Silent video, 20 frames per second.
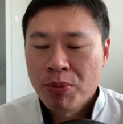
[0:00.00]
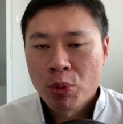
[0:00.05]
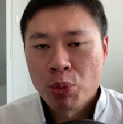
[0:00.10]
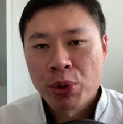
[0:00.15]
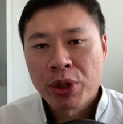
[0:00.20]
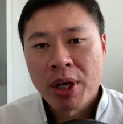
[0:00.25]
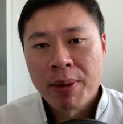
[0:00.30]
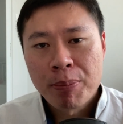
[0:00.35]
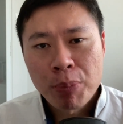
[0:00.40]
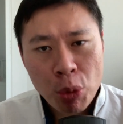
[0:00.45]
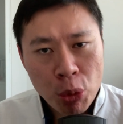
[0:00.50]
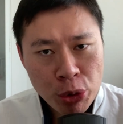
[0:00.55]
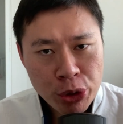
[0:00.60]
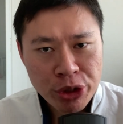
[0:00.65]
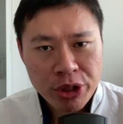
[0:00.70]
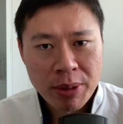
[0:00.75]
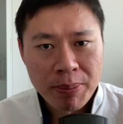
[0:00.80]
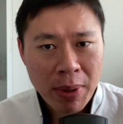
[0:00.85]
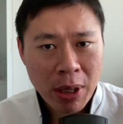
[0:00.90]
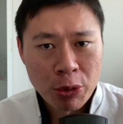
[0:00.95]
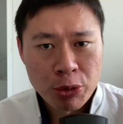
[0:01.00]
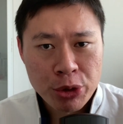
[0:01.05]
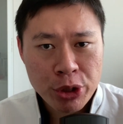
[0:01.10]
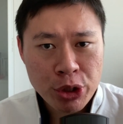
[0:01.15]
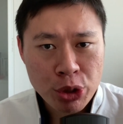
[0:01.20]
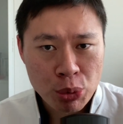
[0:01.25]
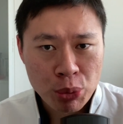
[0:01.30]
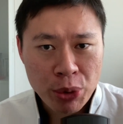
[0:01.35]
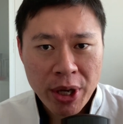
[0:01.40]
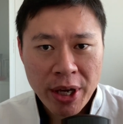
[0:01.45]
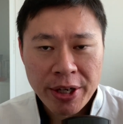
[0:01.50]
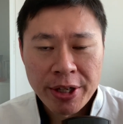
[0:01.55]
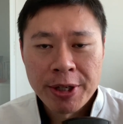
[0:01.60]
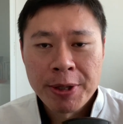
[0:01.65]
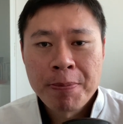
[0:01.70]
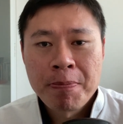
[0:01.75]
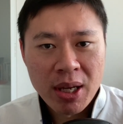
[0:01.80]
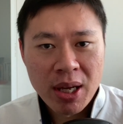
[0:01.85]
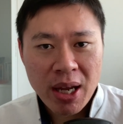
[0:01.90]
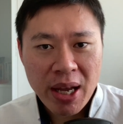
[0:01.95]
we can push the boundaries together
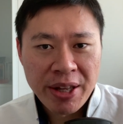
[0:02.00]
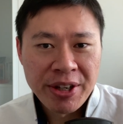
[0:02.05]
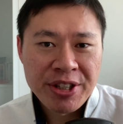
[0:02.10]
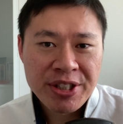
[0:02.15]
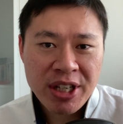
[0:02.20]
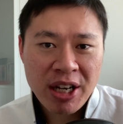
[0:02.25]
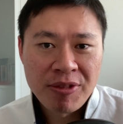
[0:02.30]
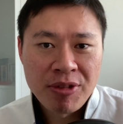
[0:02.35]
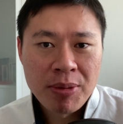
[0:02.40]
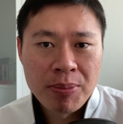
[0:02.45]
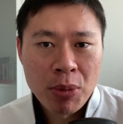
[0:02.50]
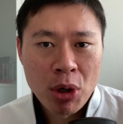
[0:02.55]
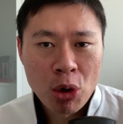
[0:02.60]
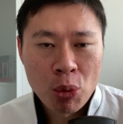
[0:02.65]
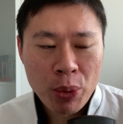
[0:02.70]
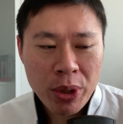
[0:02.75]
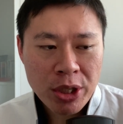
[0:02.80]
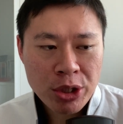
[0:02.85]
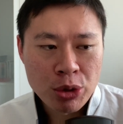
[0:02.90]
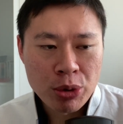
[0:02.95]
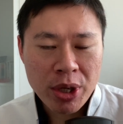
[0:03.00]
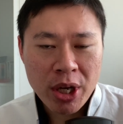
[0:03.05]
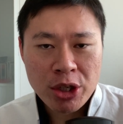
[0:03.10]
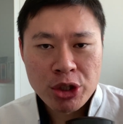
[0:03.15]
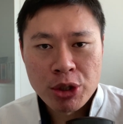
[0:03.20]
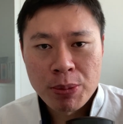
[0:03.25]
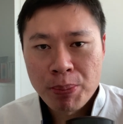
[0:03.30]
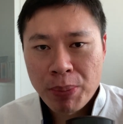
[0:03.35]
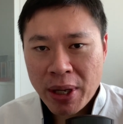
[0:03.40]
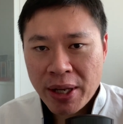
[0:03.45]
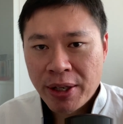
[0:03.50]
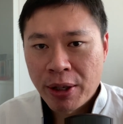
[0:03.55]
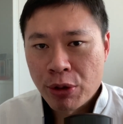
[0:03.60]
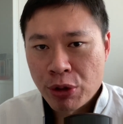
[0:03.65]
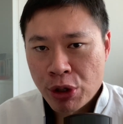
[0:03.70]
and discover more ways you can actually plan out